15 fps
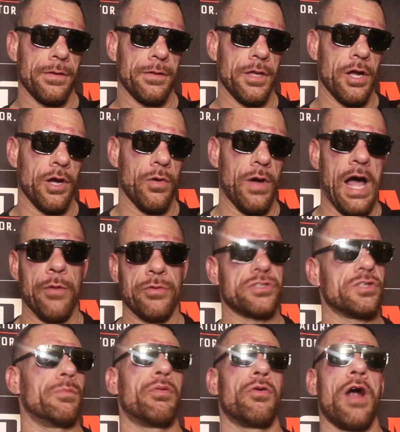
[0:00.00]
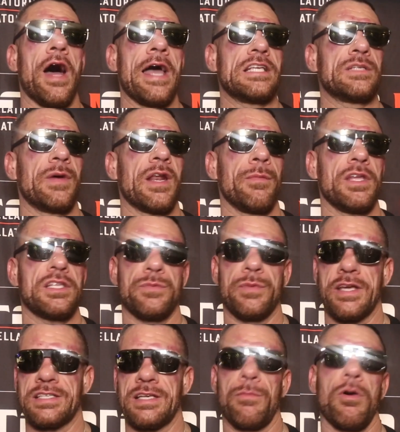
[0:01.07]
you know, I was surprised by any means,
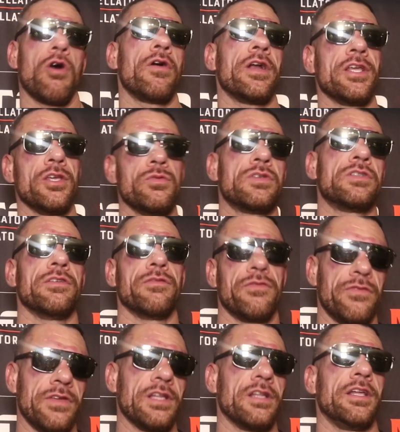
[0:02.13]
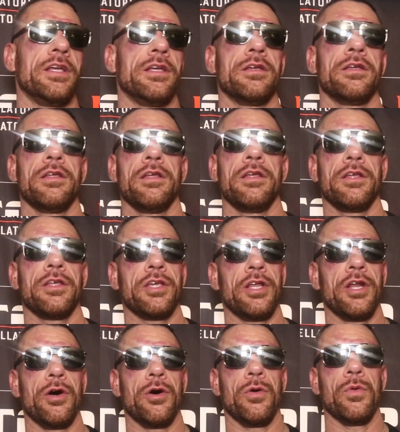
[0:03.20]
because I'm already used to feeling, you
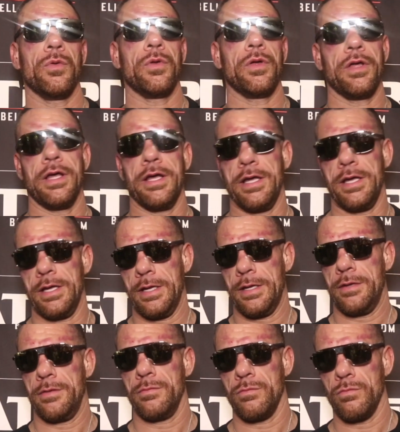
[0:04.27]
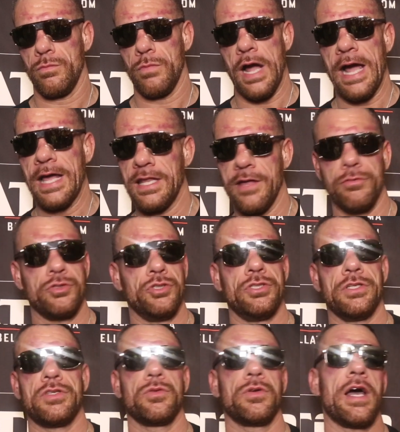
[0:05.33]
know, high-level
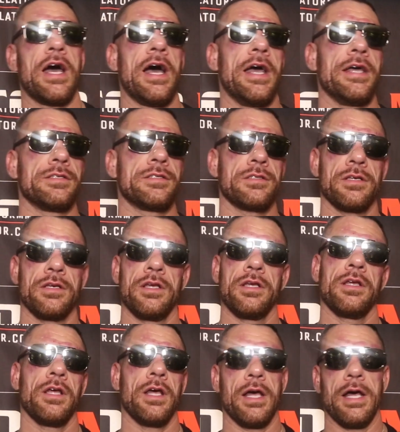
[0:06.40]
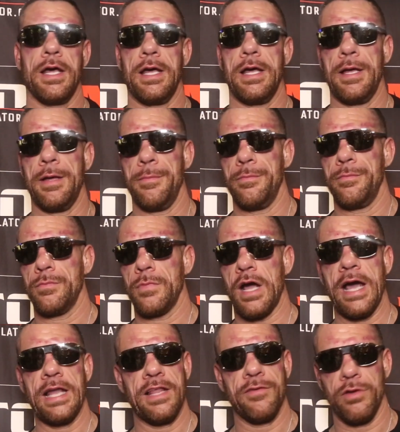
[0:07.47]
jiu-jitsu guys,
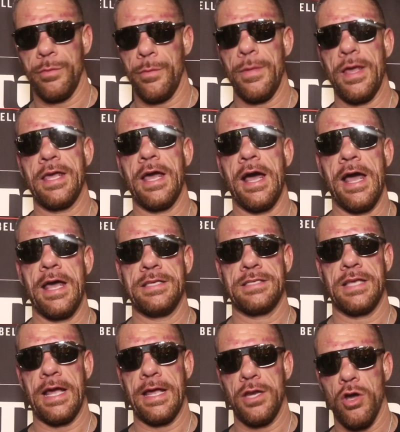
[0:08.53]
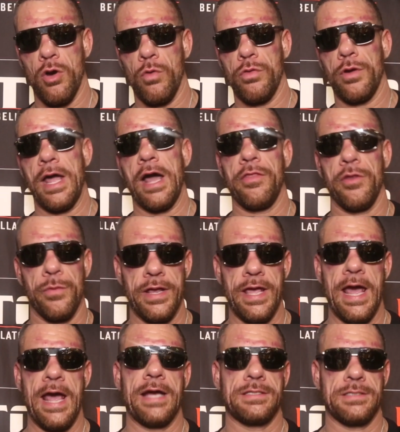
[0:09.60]
high-level MMA guys. I know how they
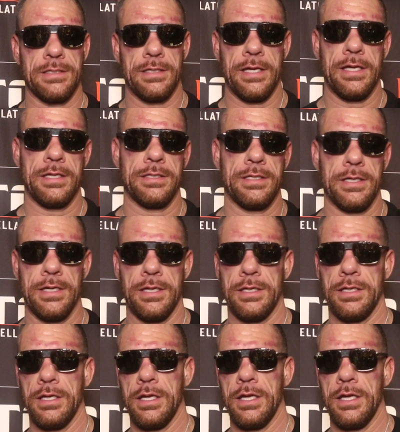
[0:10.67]
react, and